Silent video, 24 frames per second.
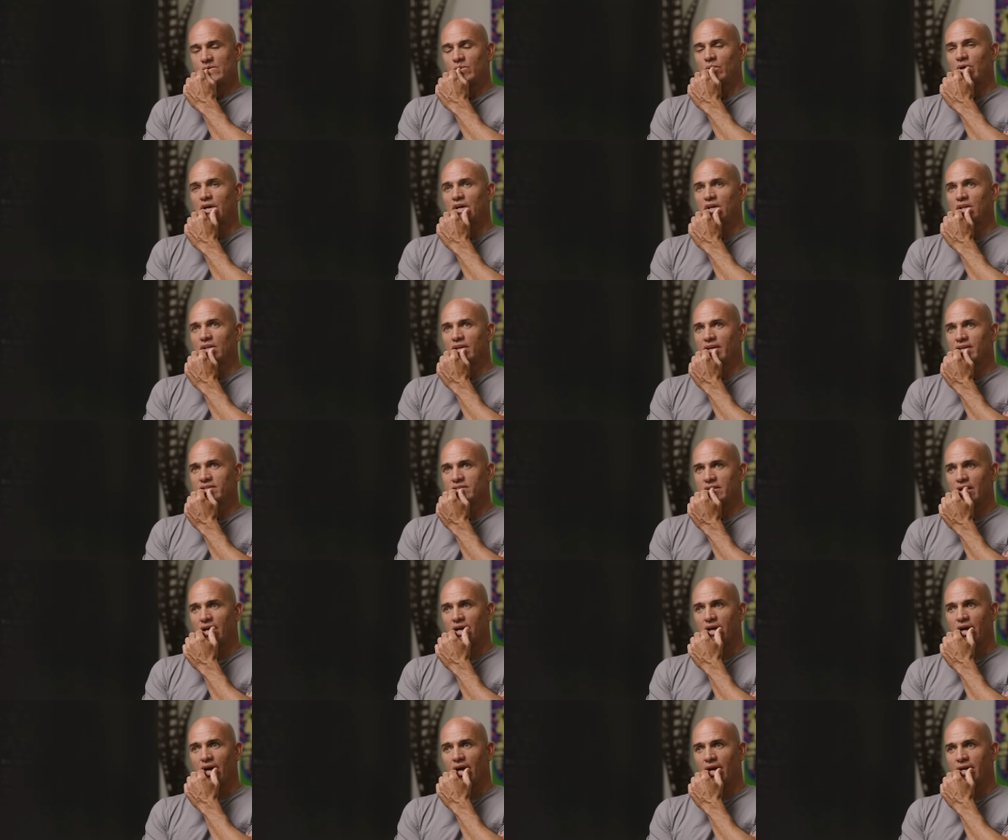well, as
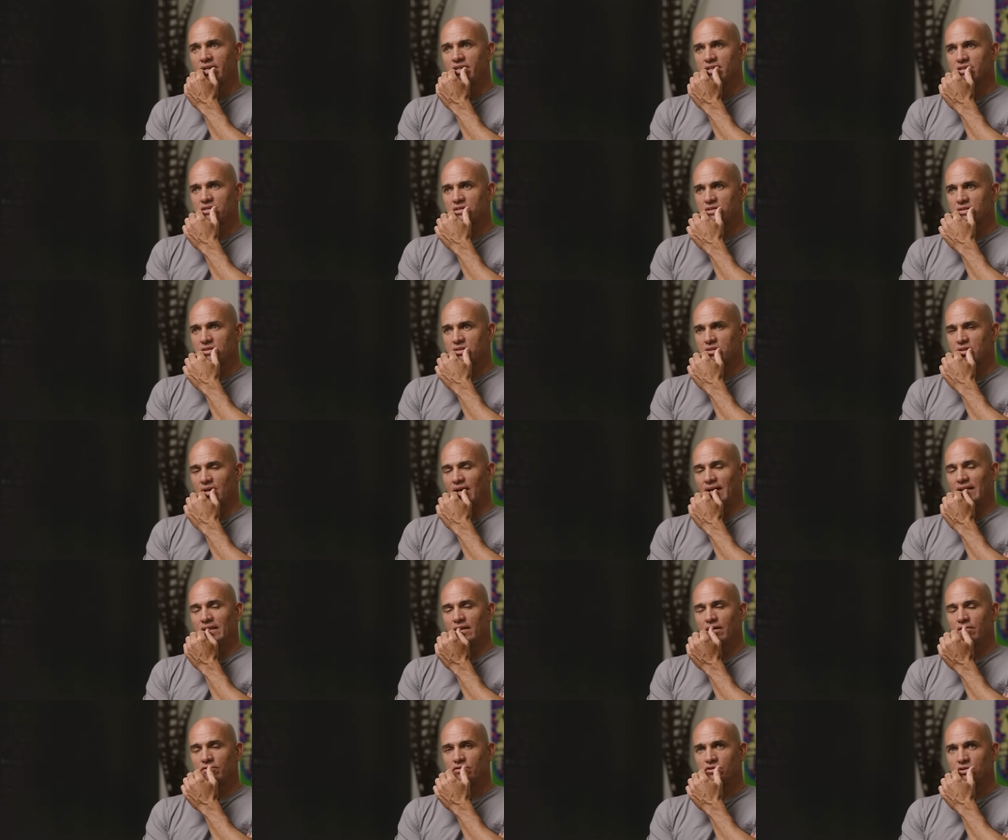I, I just I
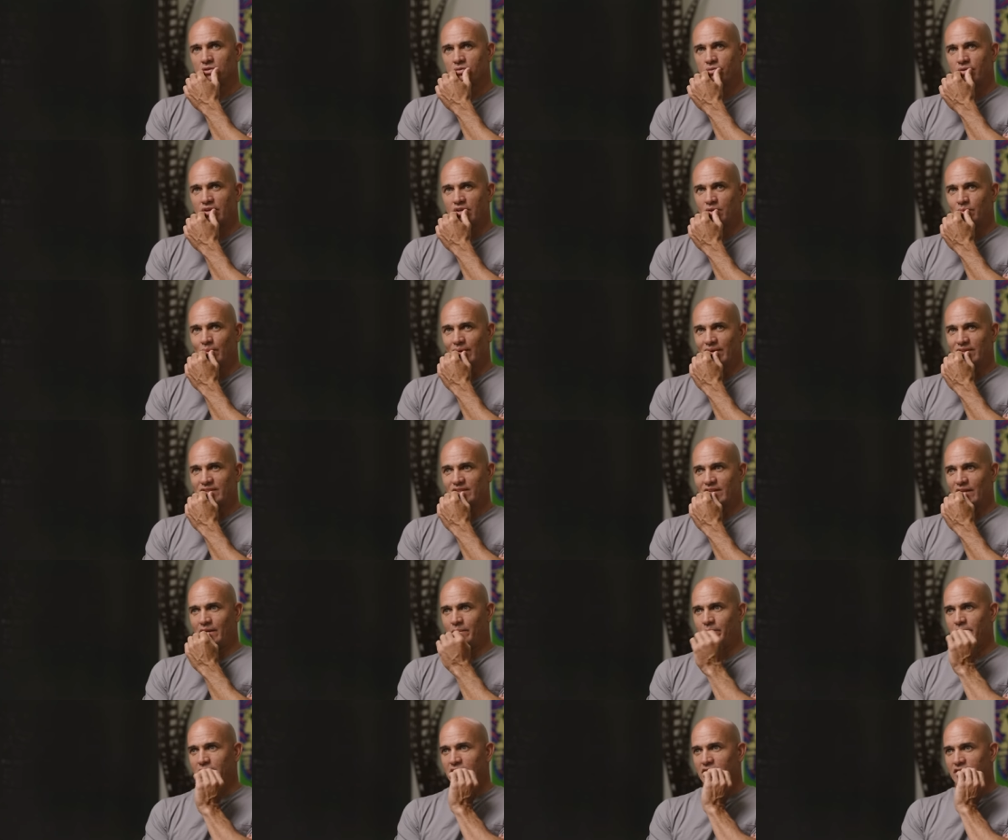love surfing as much as
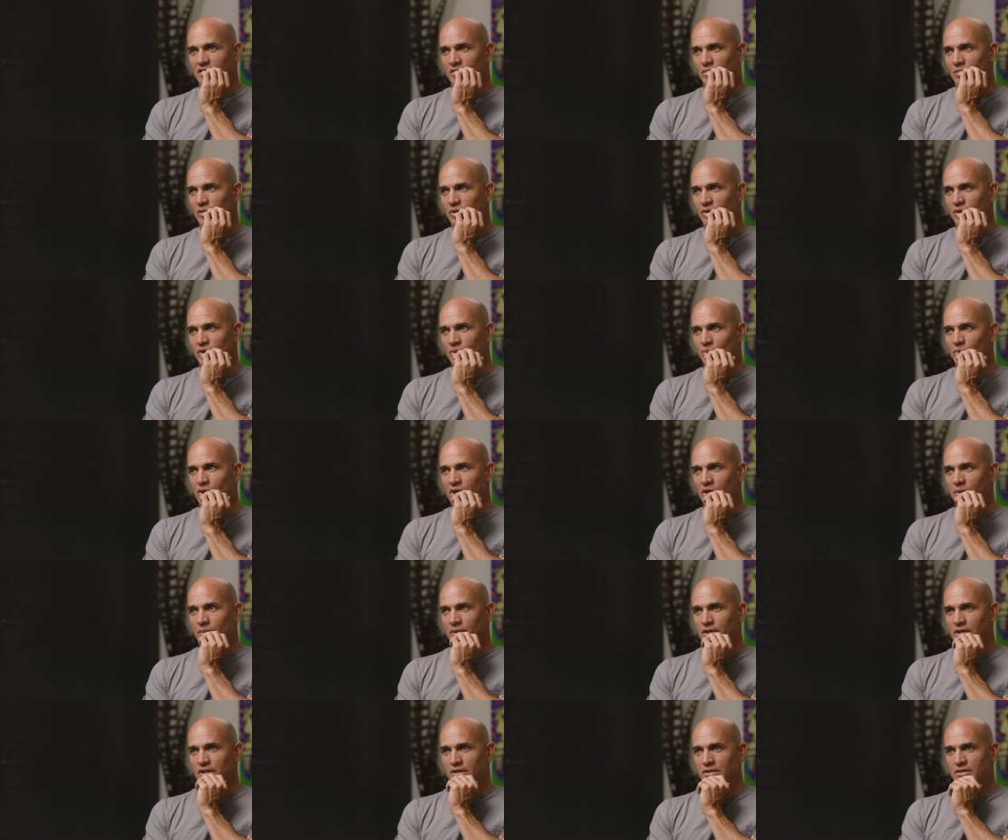anybody in the world.
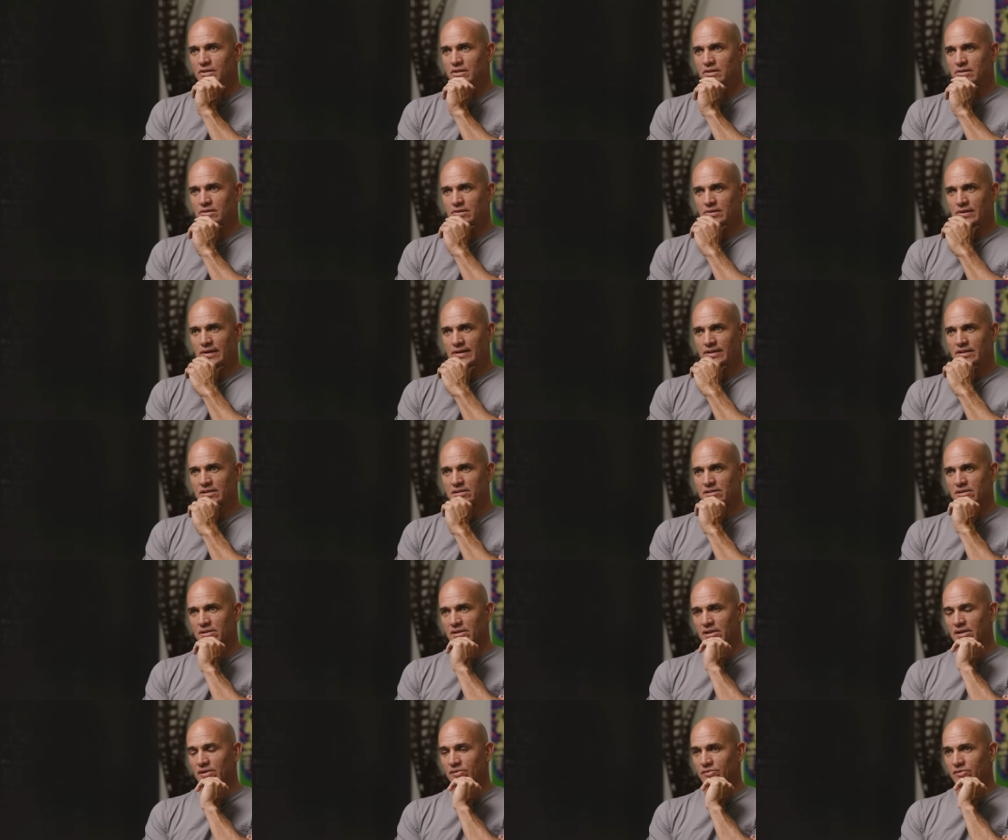Probably, I just
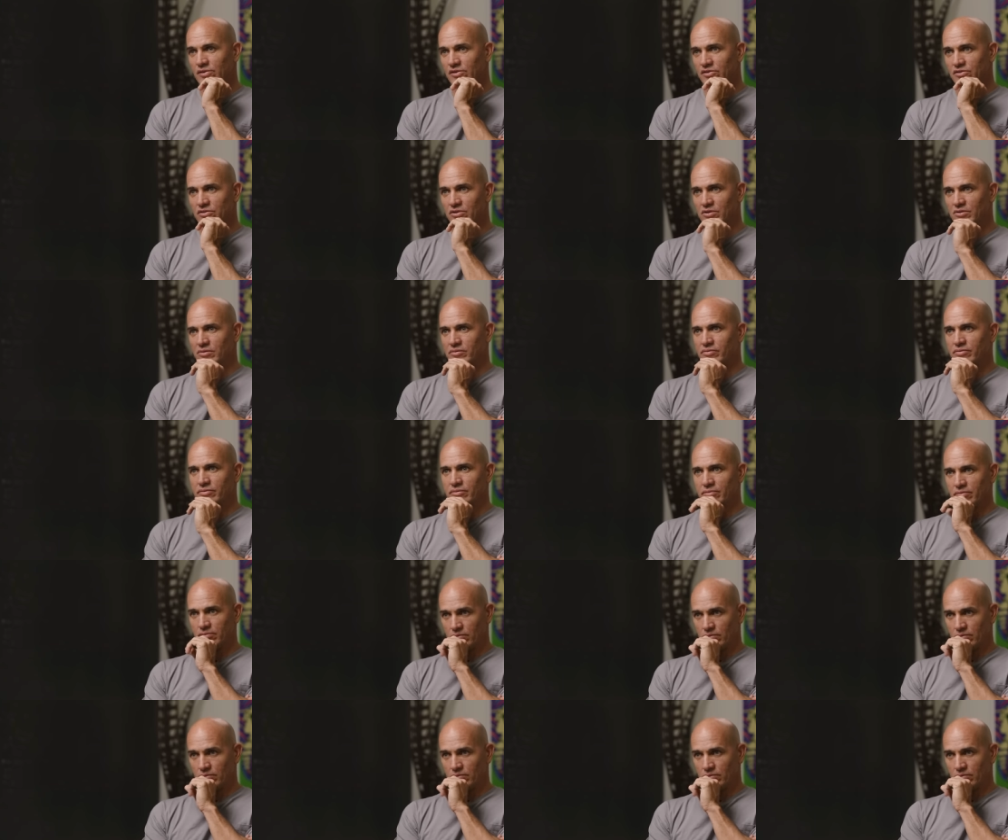love to surf.